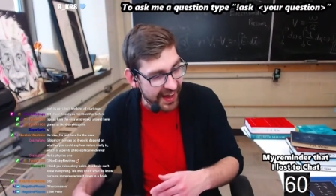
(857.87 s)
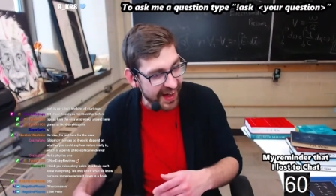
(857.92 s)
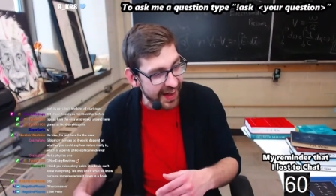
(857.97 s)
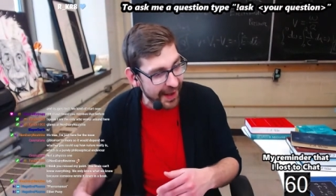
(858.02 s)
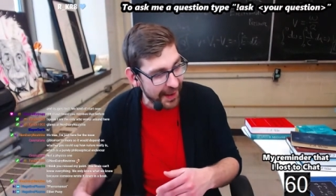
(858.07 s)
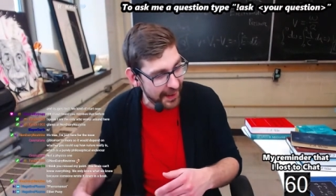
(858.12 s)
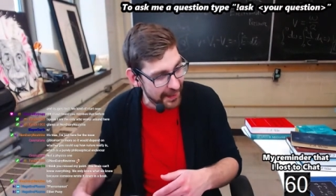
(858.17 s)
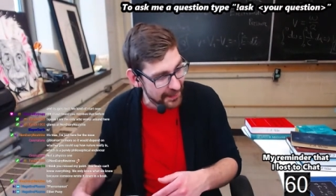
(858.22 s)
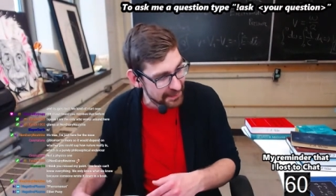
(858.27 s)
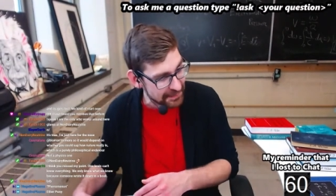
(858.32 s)

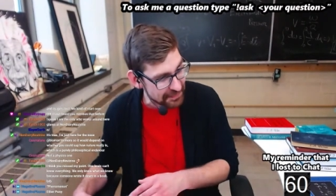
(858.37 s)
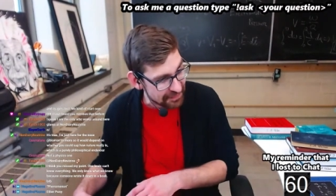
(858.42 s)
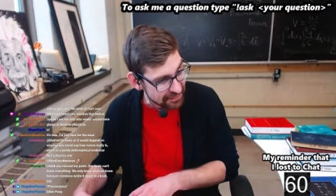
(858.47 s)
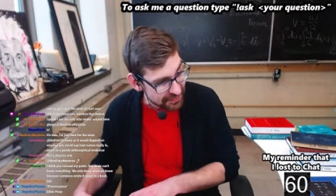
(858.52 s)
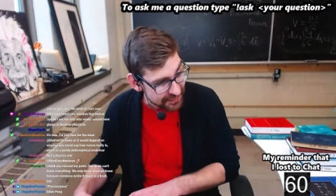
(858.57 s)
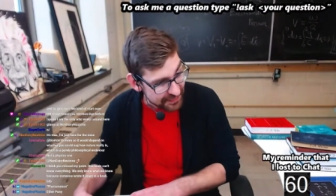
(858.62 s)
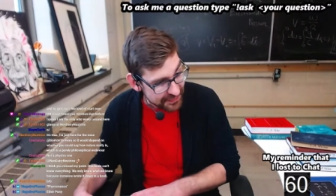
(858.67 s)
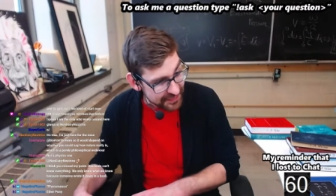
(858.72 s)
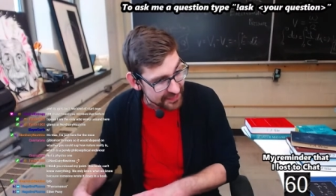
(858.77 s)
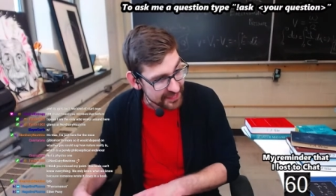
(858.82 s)
um,
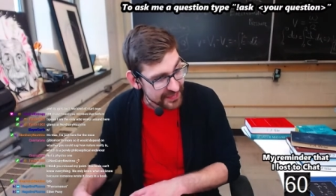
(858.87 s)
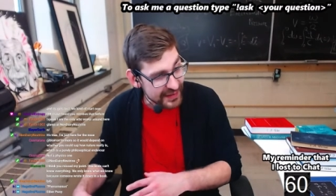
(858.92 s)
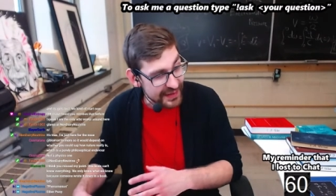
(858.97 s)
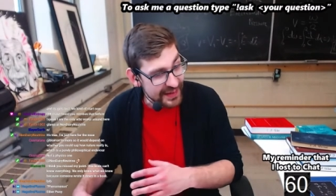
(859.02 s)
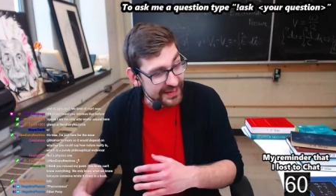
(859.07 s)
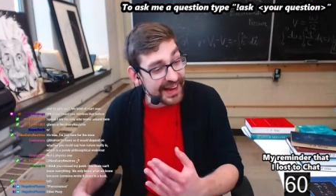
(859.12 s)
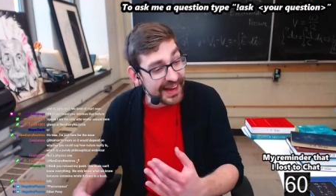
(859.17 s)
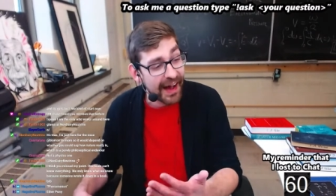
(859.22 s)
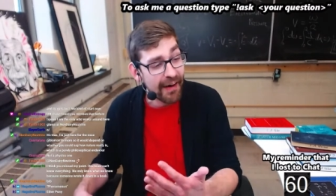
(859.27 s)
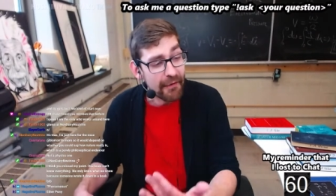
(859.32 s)

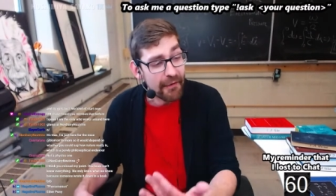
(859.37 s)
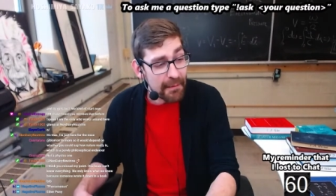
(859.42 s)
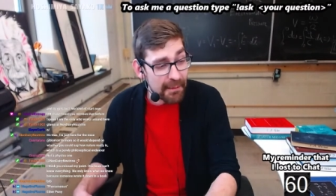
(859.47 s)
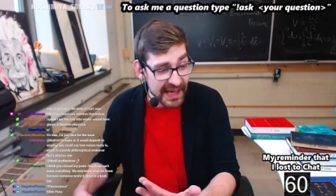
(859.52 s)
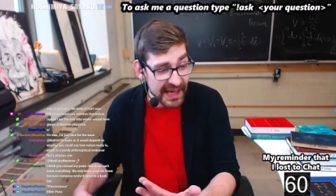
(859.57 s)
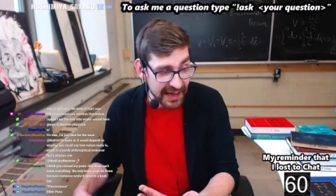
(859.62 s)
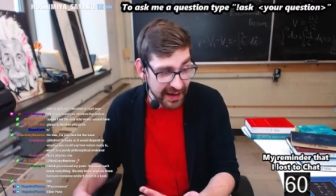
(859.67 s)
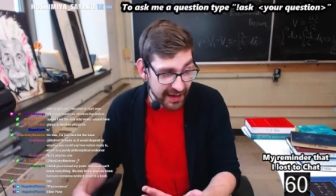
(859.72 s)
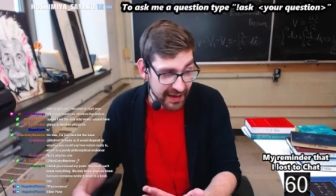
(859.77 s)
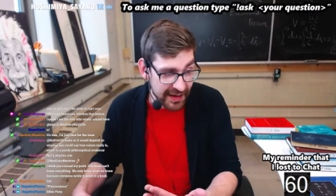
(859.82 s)
tell
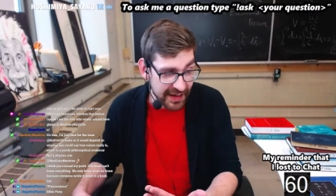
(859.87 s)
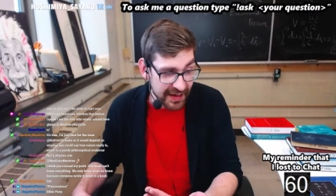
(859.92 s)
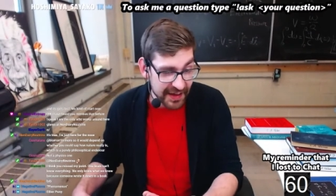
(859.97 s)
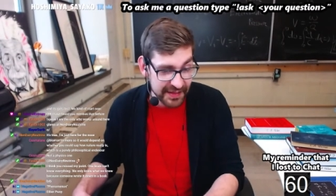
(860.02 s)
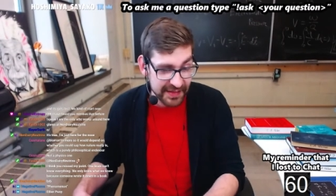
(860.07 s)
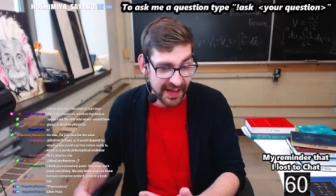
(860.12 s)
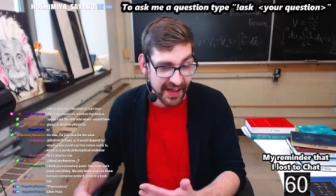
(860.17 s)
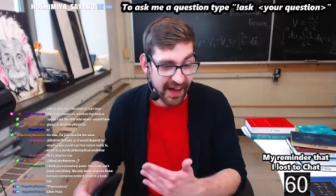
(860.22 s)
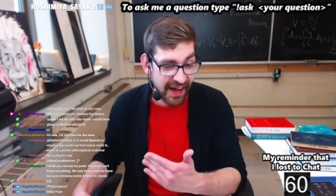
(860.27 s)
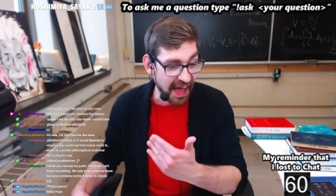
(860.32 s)
me
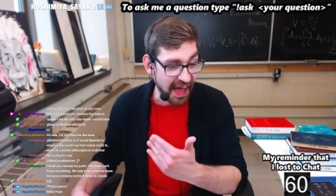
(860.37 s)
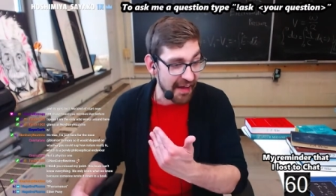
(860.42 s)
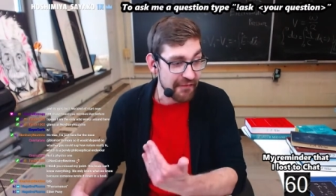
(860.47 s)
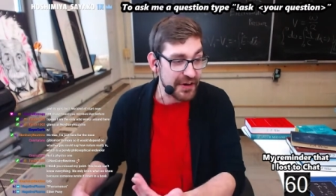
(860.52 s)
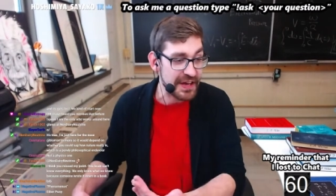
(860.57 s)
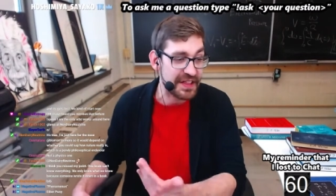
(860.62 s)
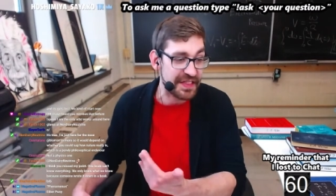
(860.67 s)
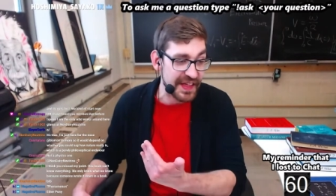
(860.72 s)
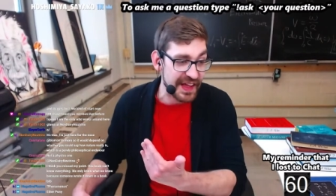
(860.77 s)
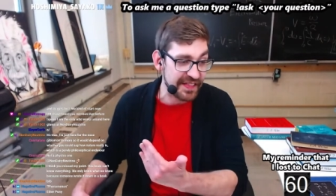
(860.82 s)
that
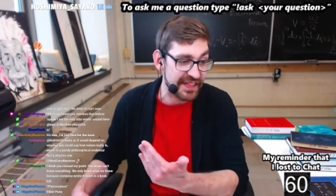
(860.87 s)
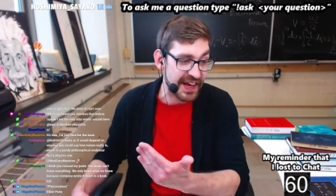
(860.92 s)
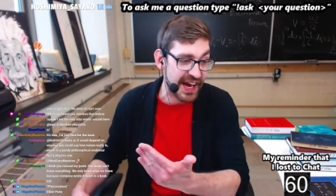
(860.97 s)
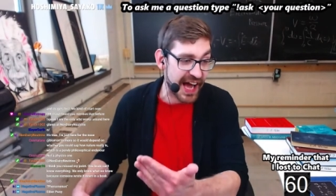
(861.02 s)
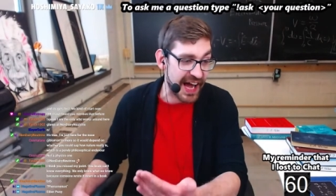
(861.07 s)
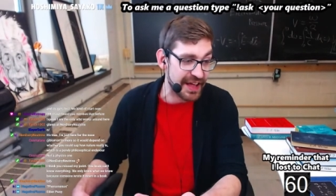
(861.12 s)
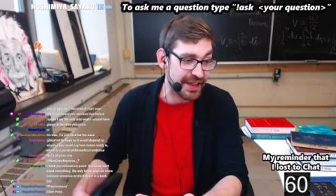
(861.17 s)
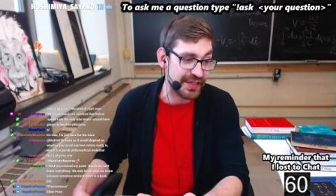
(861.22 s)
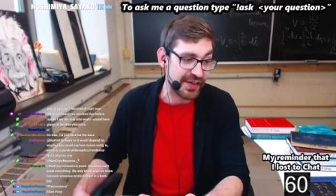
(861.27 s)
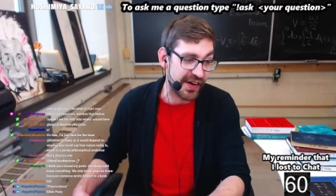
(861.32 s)
everything that
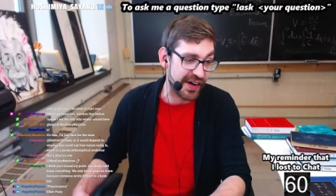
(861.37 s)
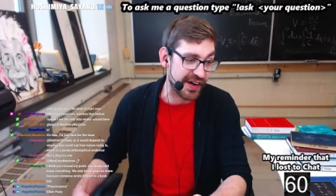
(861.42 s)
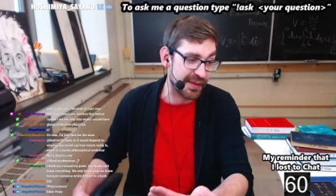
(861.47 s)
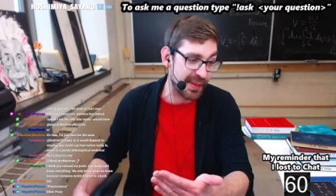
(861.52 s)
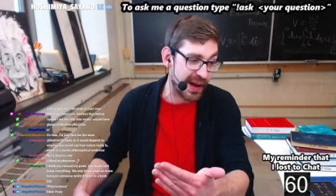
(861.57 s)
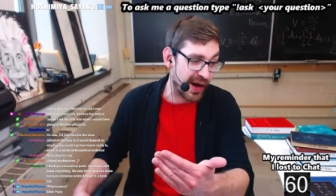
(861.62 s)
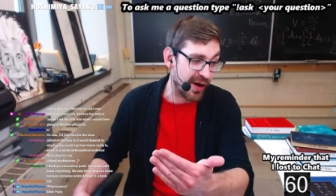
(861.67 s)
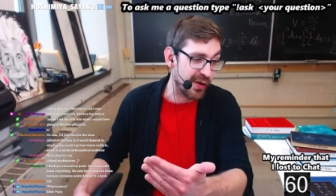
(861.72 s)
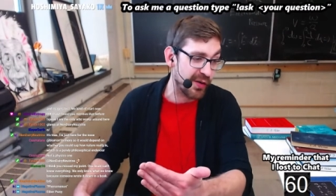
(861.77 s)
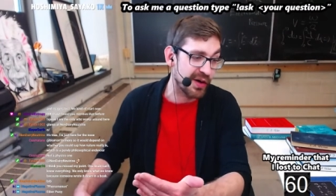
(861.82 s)
I thought
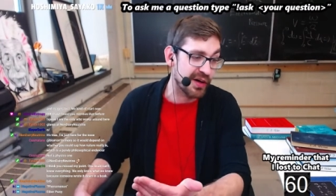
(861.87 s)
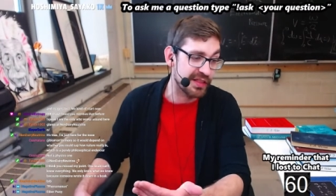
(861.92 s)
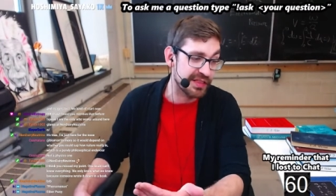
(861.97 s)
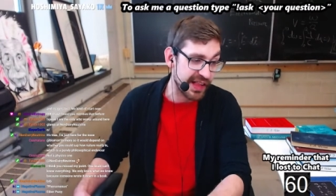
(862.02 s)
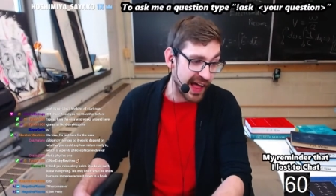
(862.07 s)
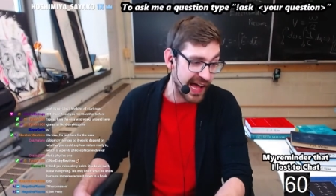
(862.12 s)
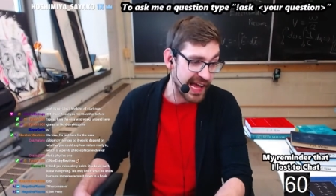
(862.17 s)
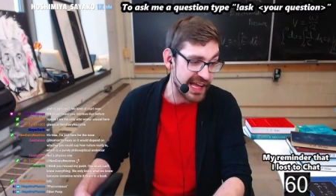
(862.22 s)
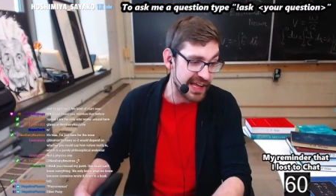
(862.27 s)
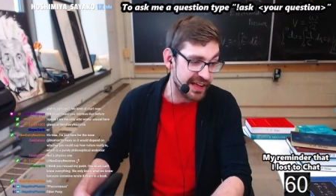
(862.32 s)
about
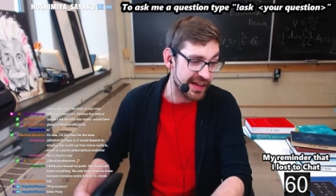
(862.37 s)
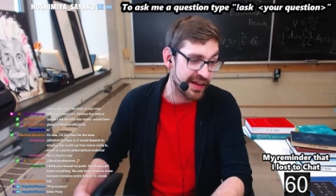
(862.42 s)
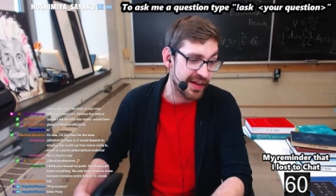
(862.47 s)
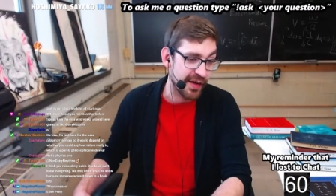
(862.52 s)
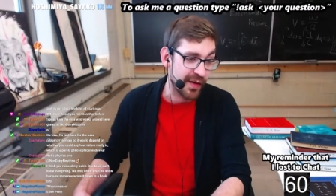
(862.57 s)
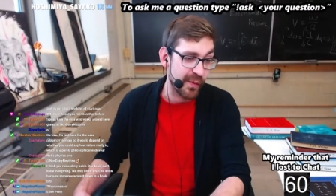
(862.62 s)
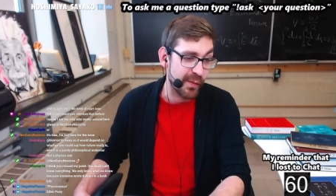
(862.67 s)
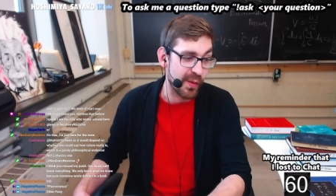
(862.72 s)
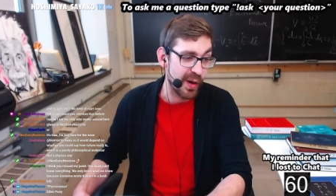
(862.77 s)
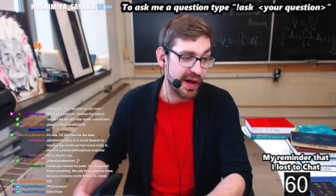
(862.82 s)
light
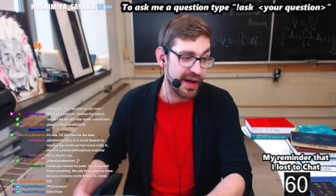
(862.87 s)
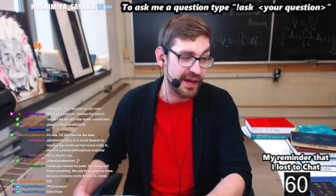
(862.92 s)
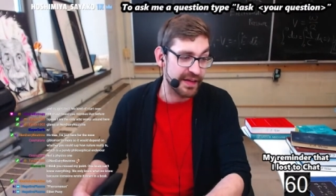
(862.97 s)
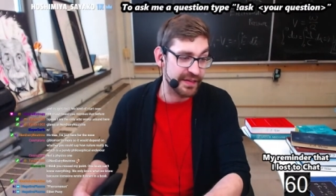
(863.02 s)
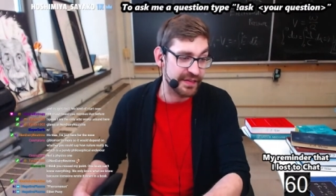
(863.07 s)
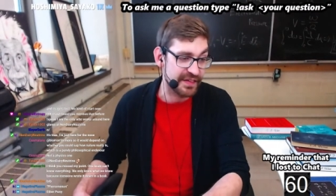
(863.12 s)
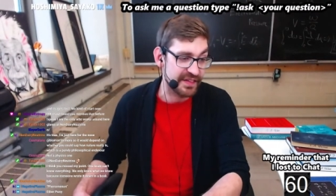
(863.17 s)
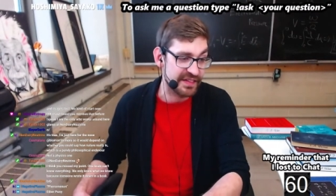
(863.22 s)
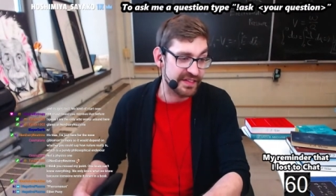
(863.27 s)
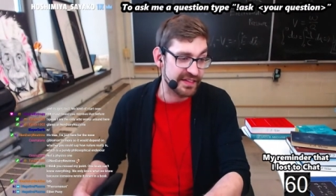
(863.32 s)

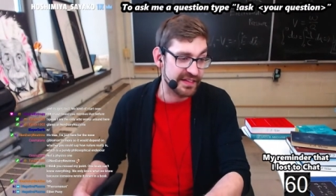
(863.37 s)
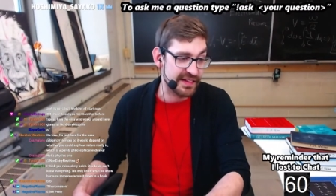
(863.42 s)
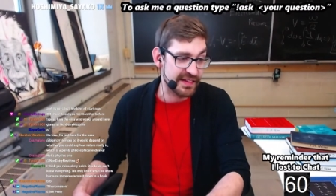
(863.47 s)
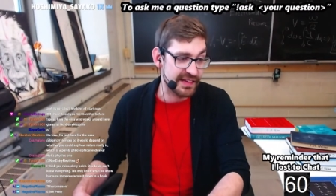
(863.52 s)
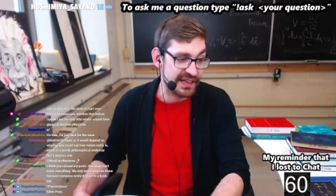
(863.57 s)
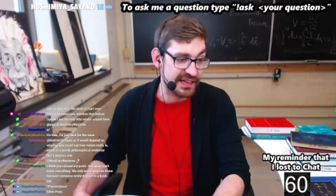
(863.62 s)
was